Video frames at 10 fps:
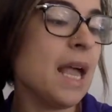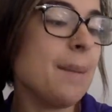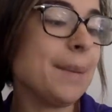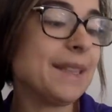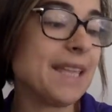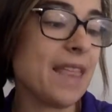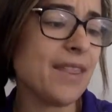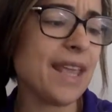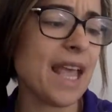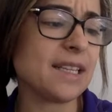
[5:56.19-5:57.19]
But then
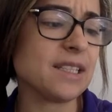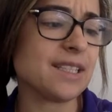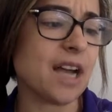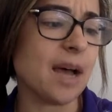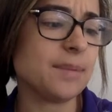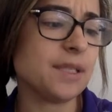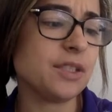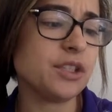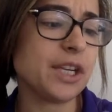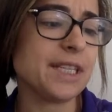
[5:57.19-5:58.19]
the cat stopped.
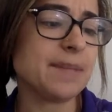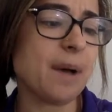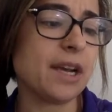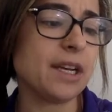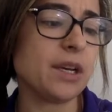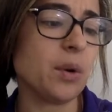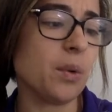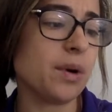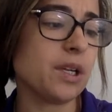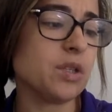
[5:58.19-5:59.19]
She had spotted an
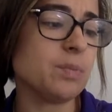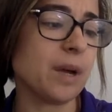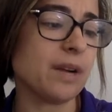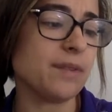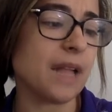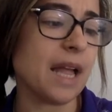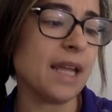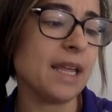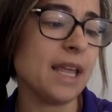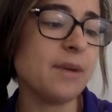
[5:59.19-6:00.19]
orange butterfly.
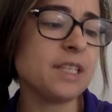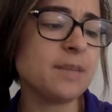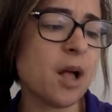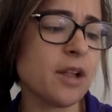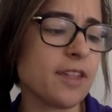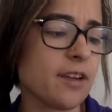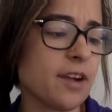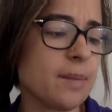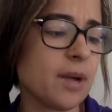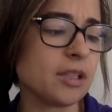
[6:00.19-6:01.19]
It was smaller than
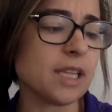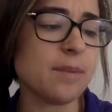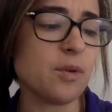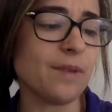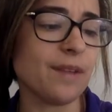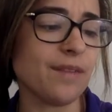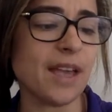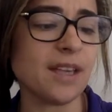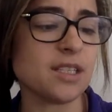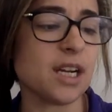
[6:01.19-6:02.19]
Grunbolt and moving
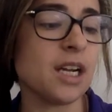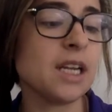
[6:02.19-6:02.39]
faster.